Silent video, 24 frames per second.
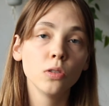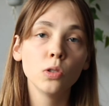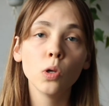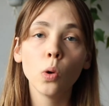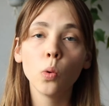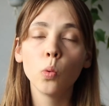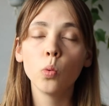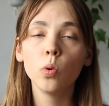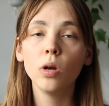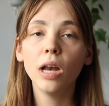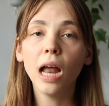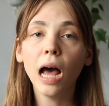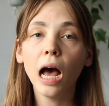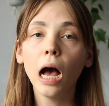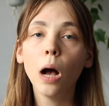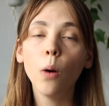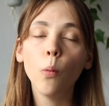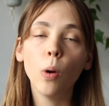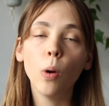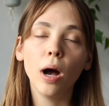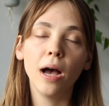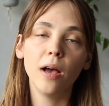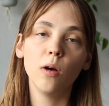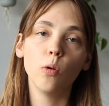So
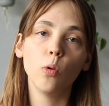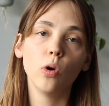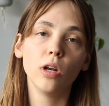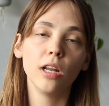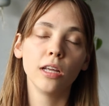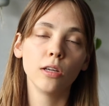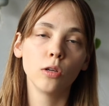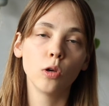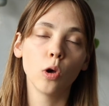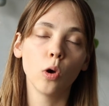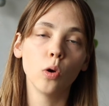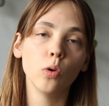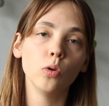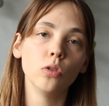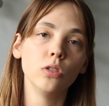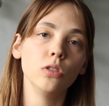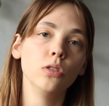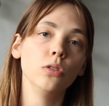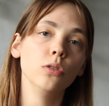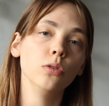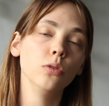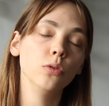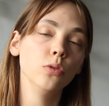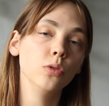now I want to go
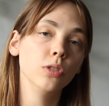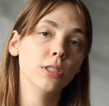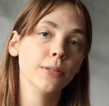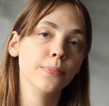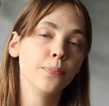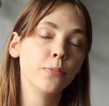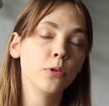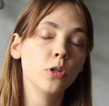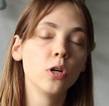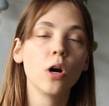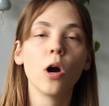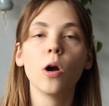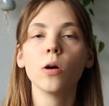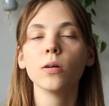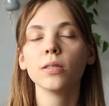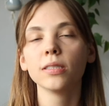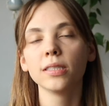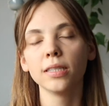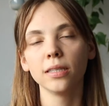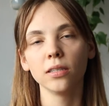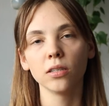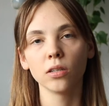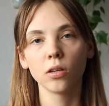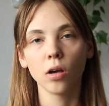to the
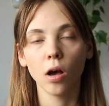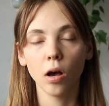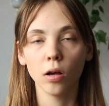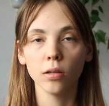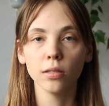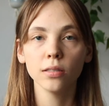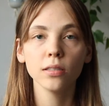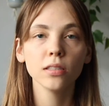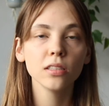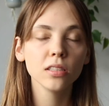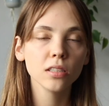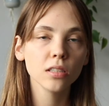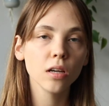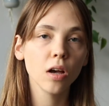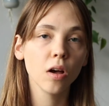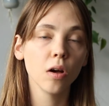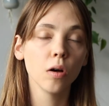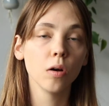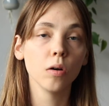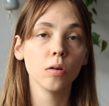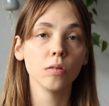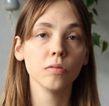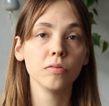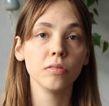pros and the cons
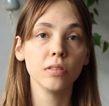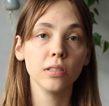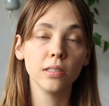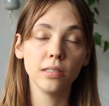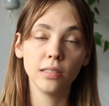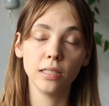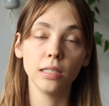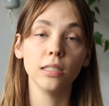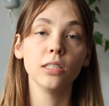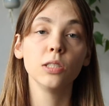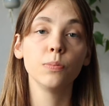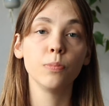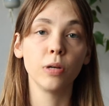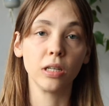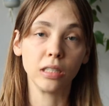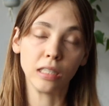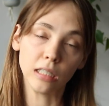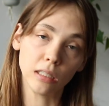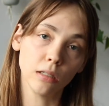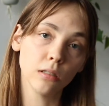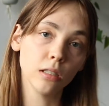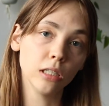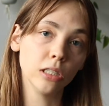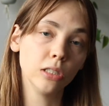of this
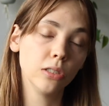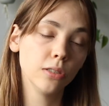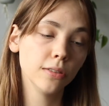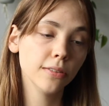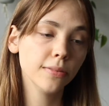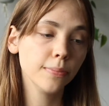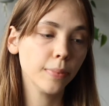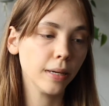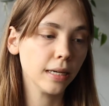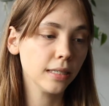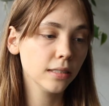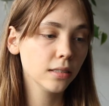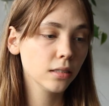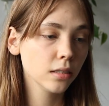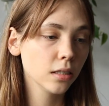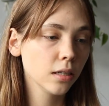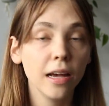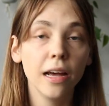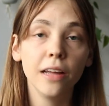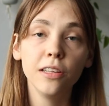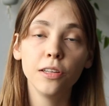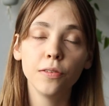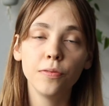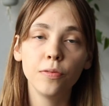particular toothpaste.
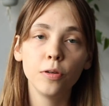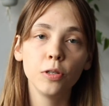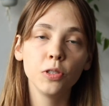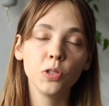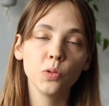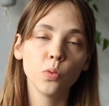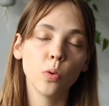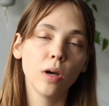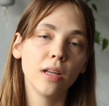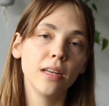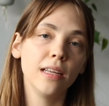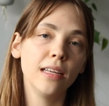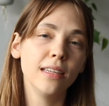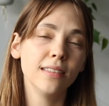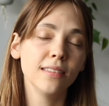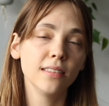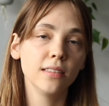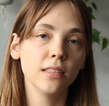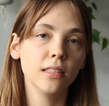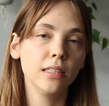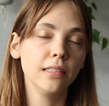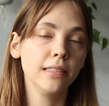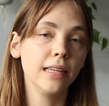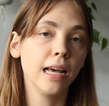And the first one is
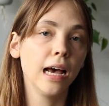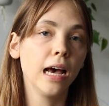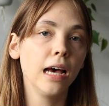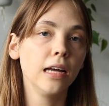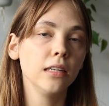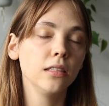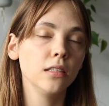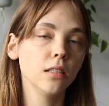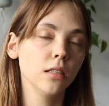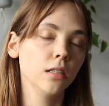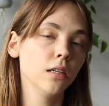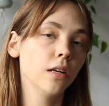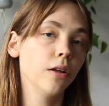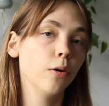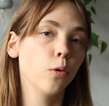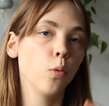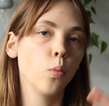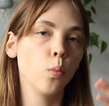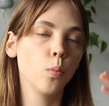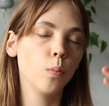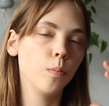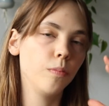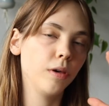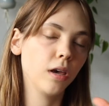that
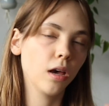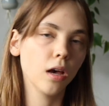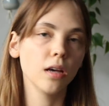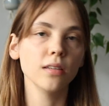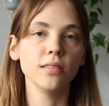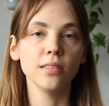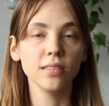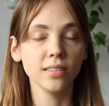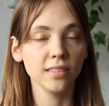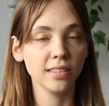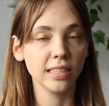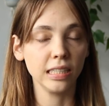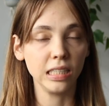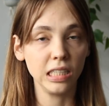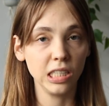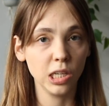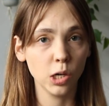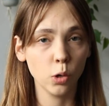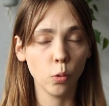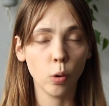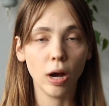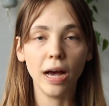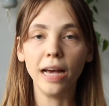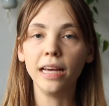because this is a
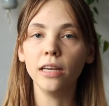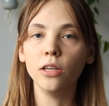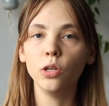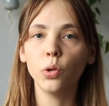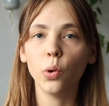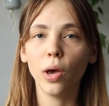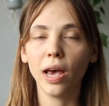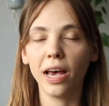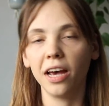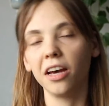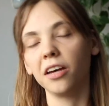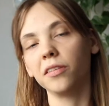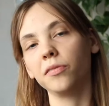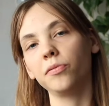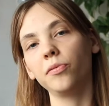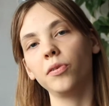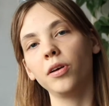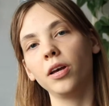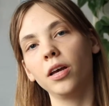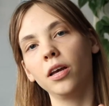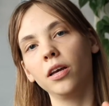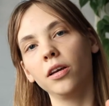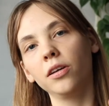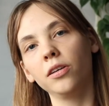DIY, you have
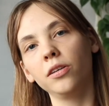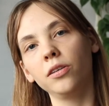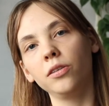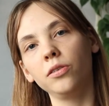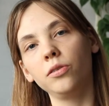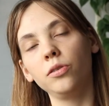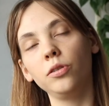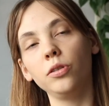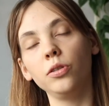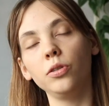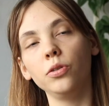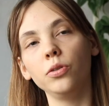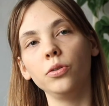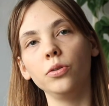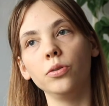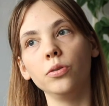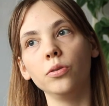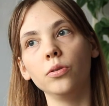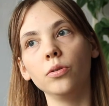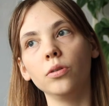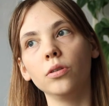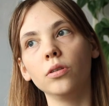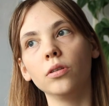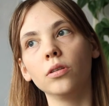
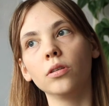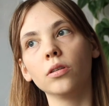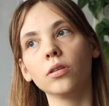to